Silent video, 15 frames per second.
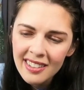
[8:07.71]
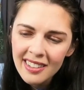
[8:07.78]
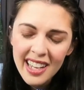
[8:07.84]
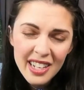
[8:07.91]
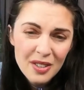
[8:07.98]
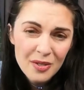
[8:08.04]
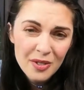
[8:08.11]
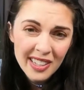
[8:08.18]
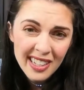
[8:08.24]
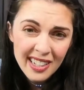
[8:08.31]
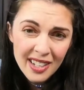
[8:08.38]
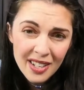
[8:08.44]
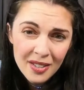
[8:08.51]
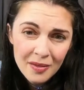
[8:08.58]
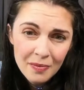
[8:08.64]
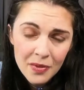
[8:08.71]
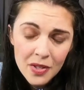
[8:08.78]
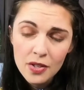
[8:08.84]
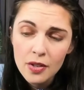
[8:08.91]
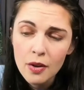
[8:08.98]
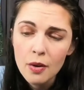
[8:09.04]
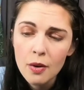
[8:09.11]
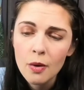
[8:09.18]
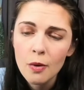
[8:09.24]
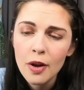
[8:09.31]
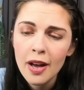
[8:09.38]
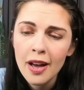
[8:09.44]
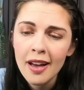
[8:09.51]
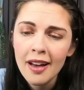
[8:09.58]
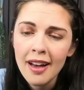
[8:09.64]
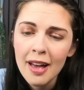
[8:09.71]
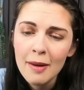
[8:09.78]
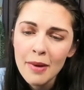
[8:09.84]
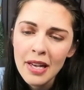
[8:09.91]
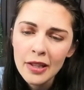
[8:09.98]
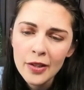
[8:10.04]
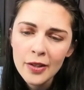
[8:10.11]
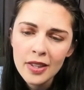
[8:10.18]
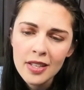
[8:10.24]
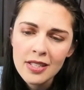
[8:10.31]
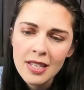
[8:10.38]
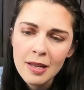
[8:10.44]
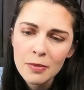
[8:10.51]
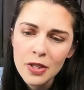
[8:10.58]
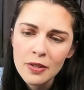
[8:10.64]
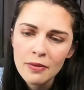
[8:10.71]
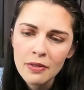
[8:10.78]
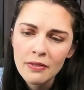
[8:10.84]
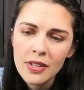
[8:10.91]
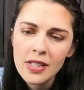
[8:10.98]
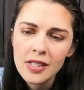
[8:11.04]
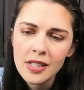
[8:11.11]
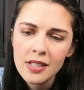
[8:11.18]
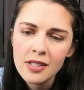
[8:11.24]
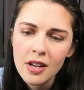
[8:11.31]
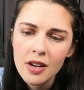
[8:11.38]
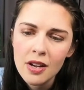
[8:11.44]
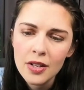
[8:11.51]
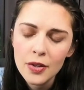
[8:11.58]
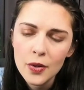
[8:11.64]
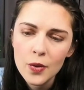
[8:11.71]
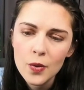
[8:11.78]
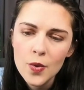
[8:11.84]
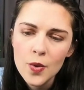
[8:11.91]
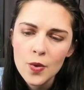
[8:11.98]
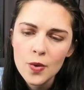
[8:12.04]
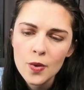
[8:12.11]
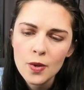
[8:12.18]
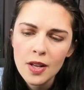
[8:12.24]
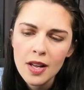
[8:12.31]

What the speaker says: I don't really know. So I might look this up just for funsies on Google